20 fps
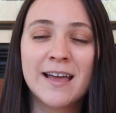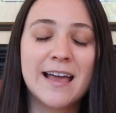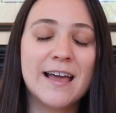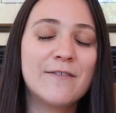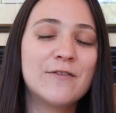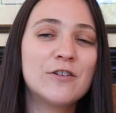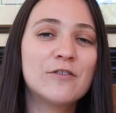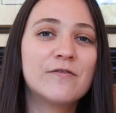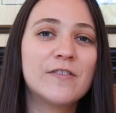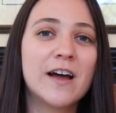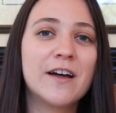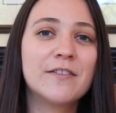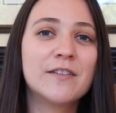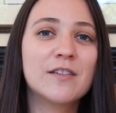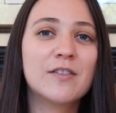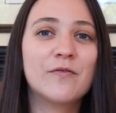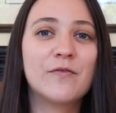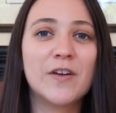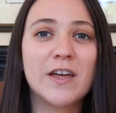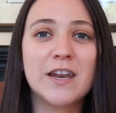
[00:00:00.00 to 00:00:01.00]
If you found
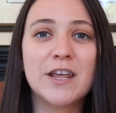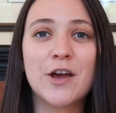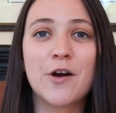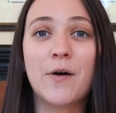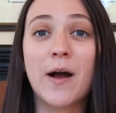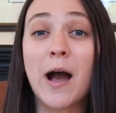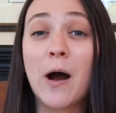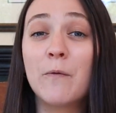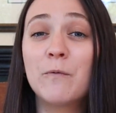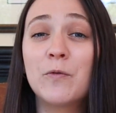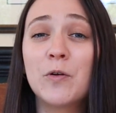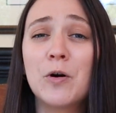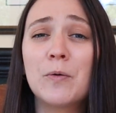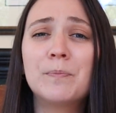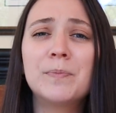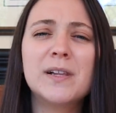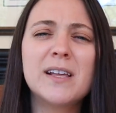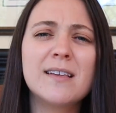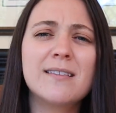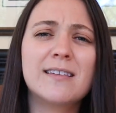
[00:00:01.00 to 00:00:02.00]
this video helpful,
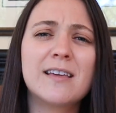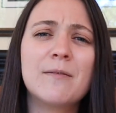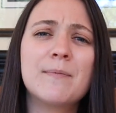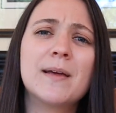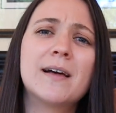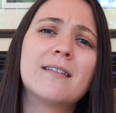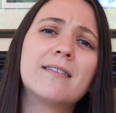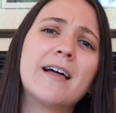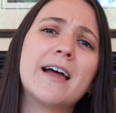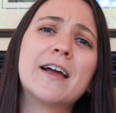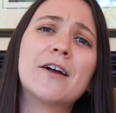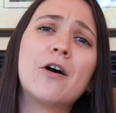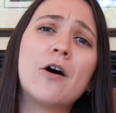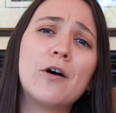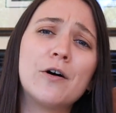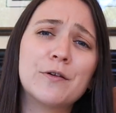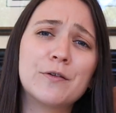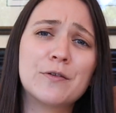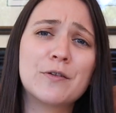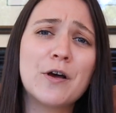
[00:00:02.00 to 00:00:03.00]
please give me a like
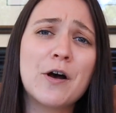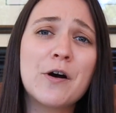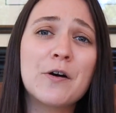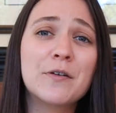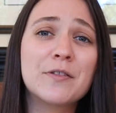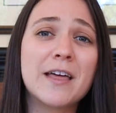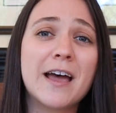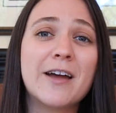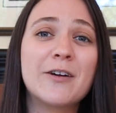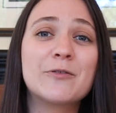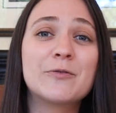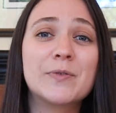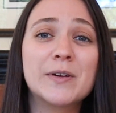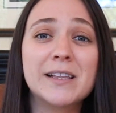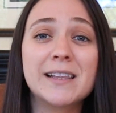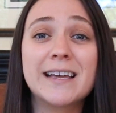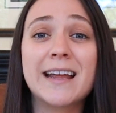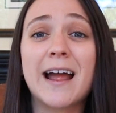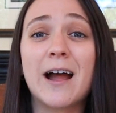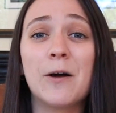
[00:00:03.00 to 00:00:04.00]
also, that
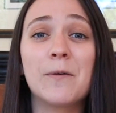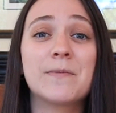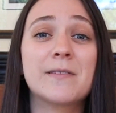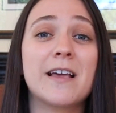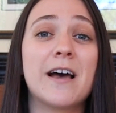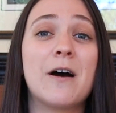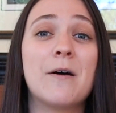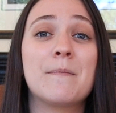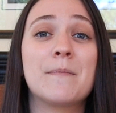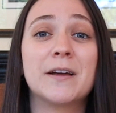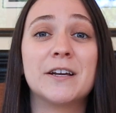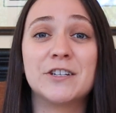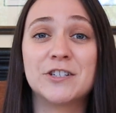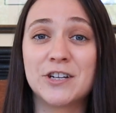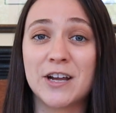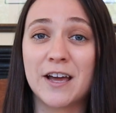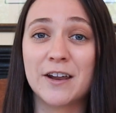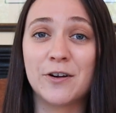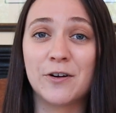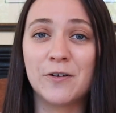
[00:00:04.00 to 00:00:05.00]
really helps out my
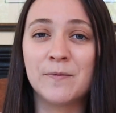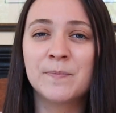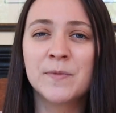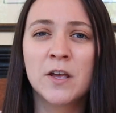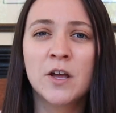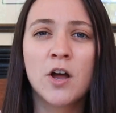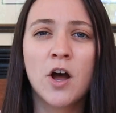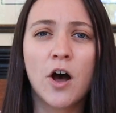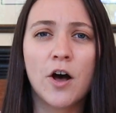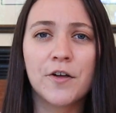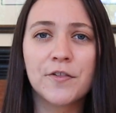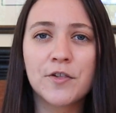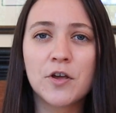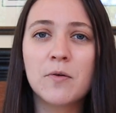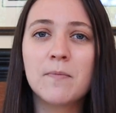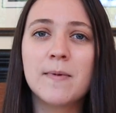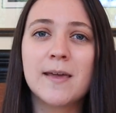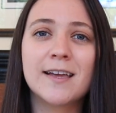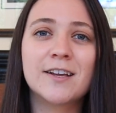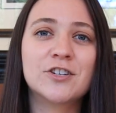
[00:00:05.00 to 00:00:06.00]
channel.
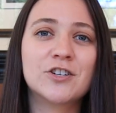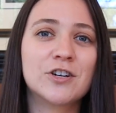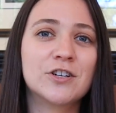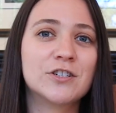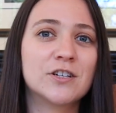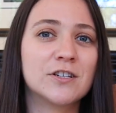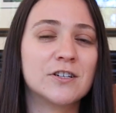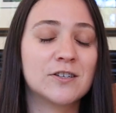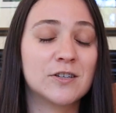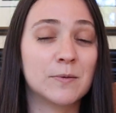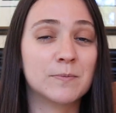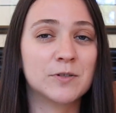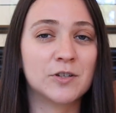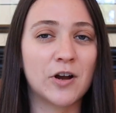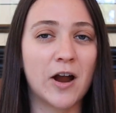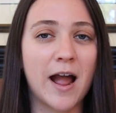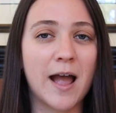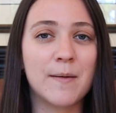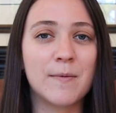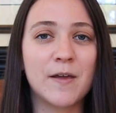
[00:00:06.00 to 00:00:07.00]
Also make sure to
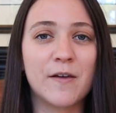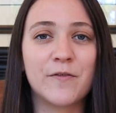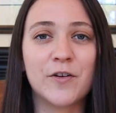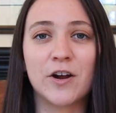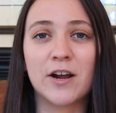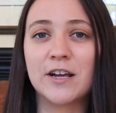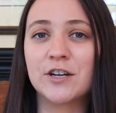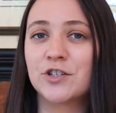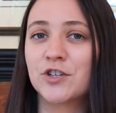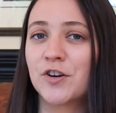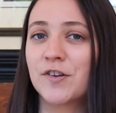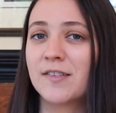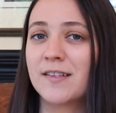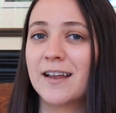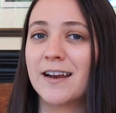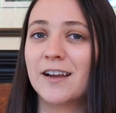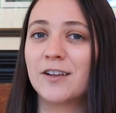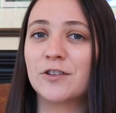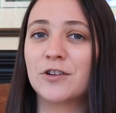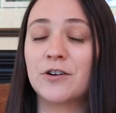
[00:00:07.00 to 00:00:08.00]
subscribe if you're
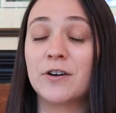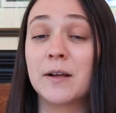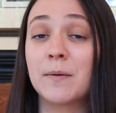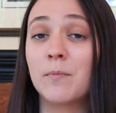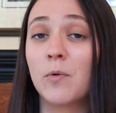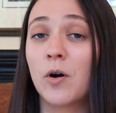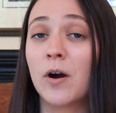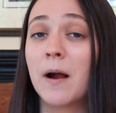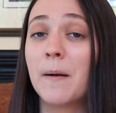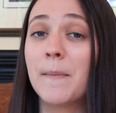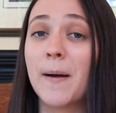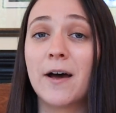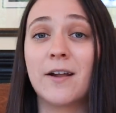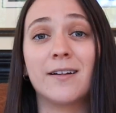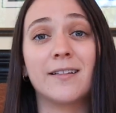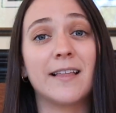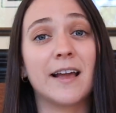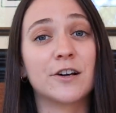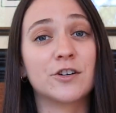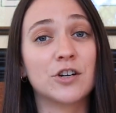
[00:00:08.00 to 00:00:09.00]
interested in learning more about
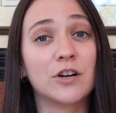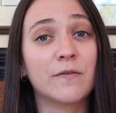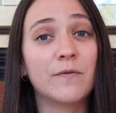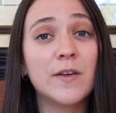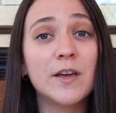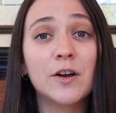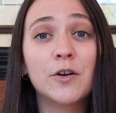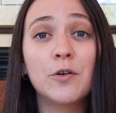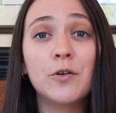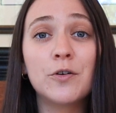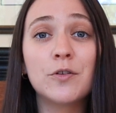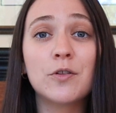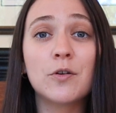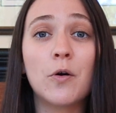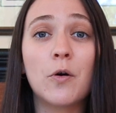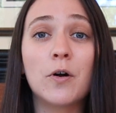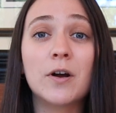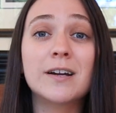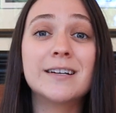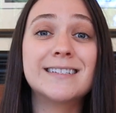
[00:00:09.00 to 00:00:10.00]
electric vehicles
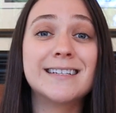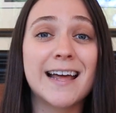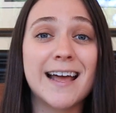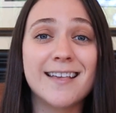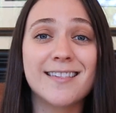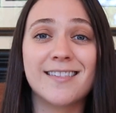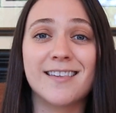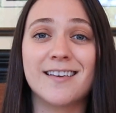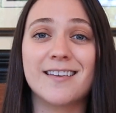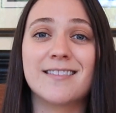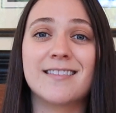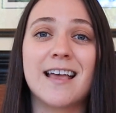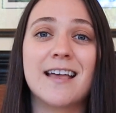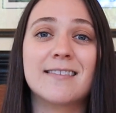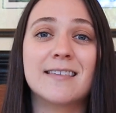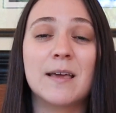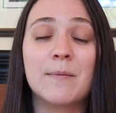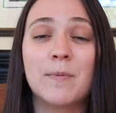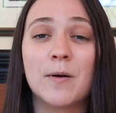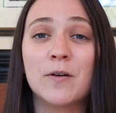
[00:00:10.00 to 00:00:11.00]
or Teslas
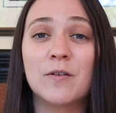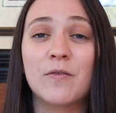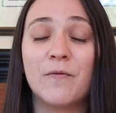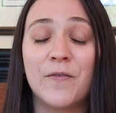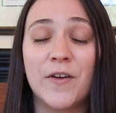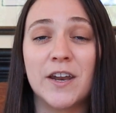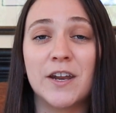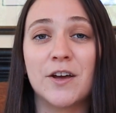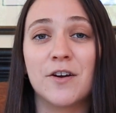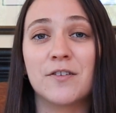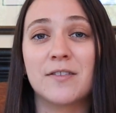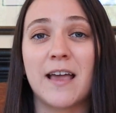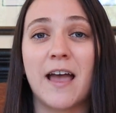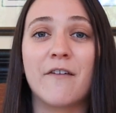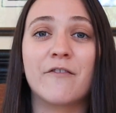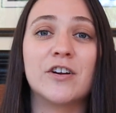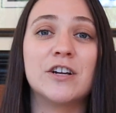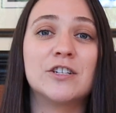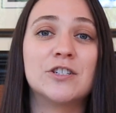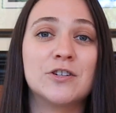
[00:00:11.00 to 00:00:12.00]
as I post videos
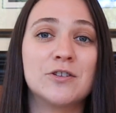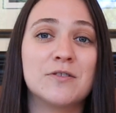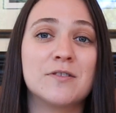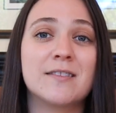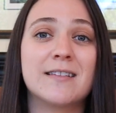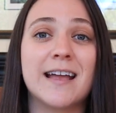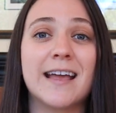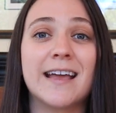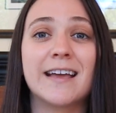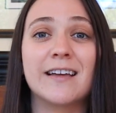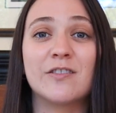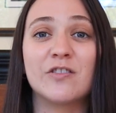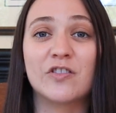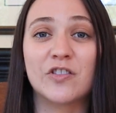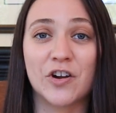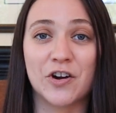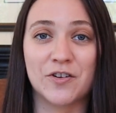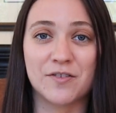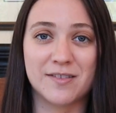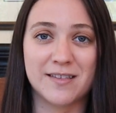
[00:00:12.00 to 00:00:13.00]
every Tuesday and
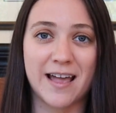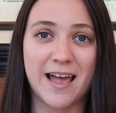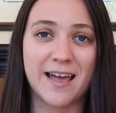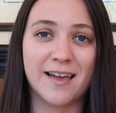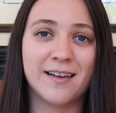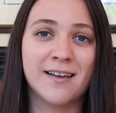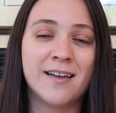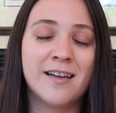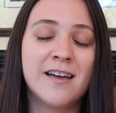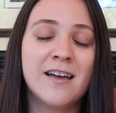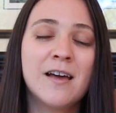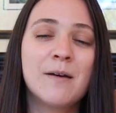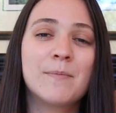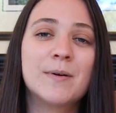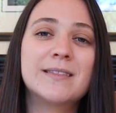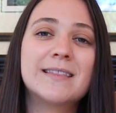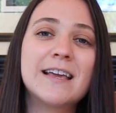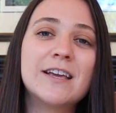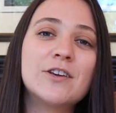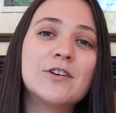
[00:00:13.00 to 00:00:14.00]
Thursday.
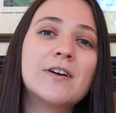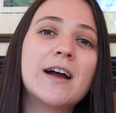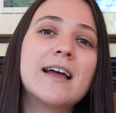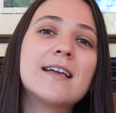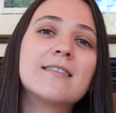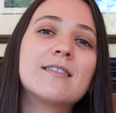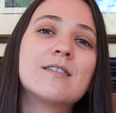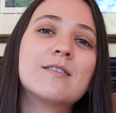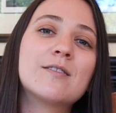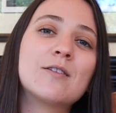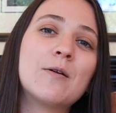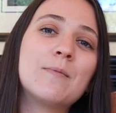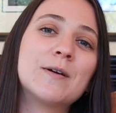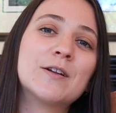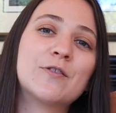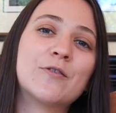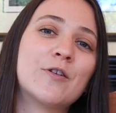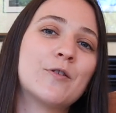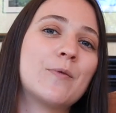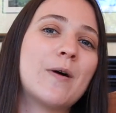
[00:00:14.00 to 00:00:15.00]
But thank you guys so
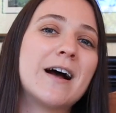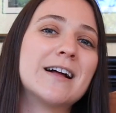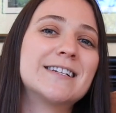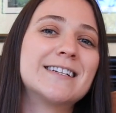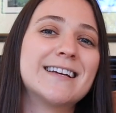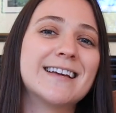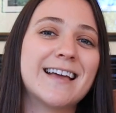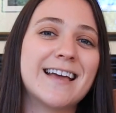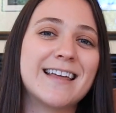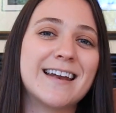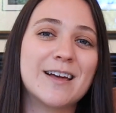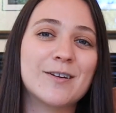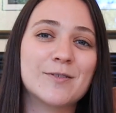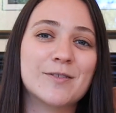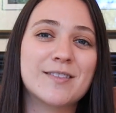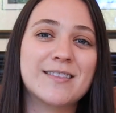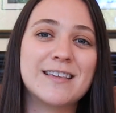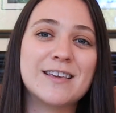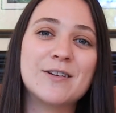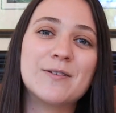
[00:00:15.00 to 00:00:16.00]
much for watching and I
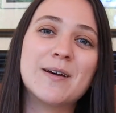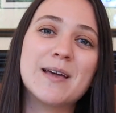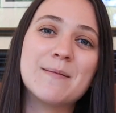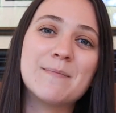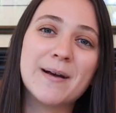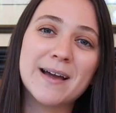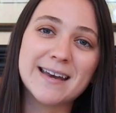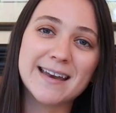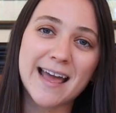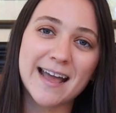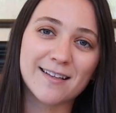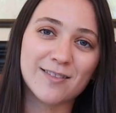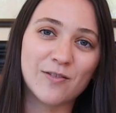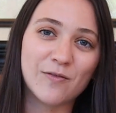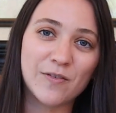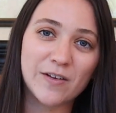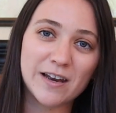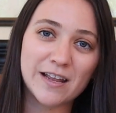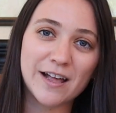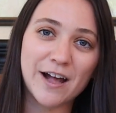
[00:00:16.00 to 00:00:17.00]
will see you in my next
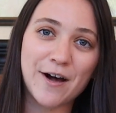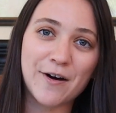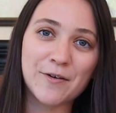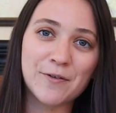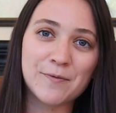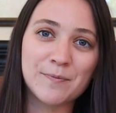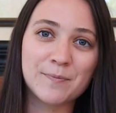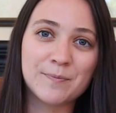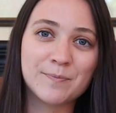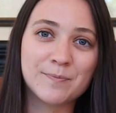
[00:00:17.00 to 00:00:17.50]
video.